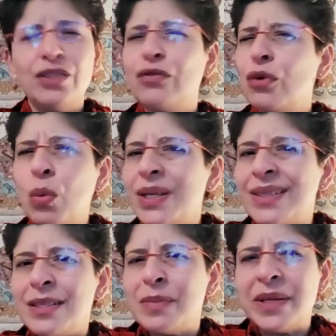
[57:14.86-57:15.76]
For
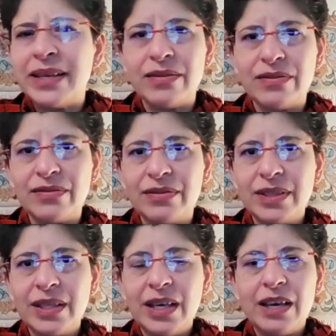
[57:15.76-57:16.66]
what is belief
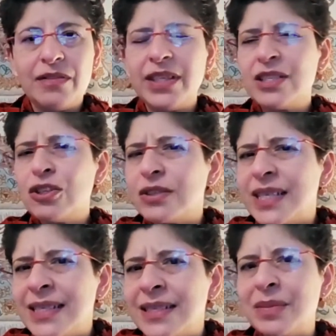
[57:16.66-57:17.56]
if it is not
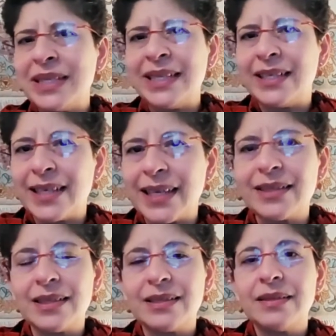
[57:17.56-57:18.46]
intimately
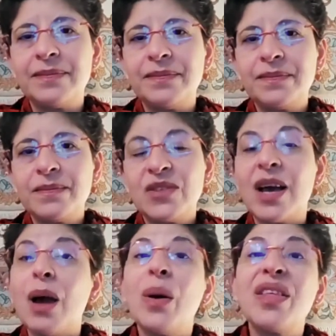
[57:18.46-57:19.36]
connected
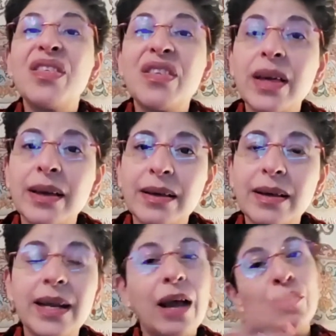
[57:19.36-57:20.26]
to how I think
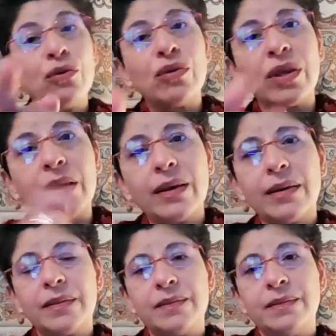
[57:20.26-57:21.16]
and how you
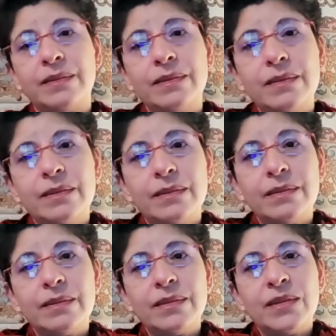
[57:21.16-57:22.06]
think,
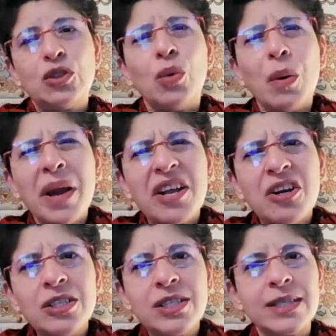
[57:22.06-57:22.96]
to what my
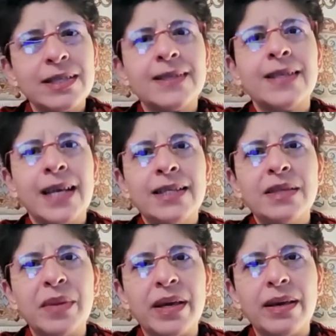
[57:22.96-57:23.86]
conscience
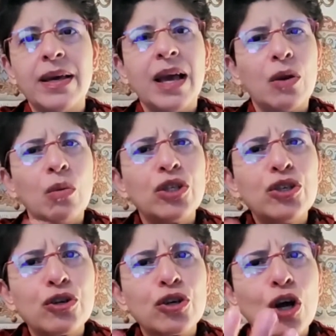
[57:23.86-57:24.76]
tells me and
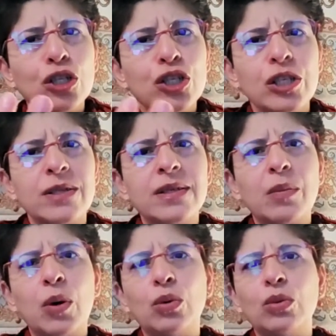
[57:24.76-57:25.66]
what your conscience
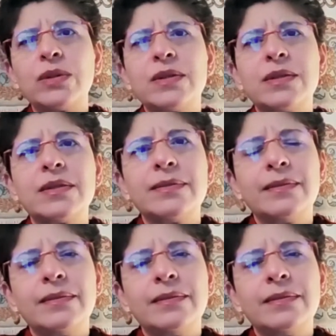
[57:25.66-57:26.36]
upholds?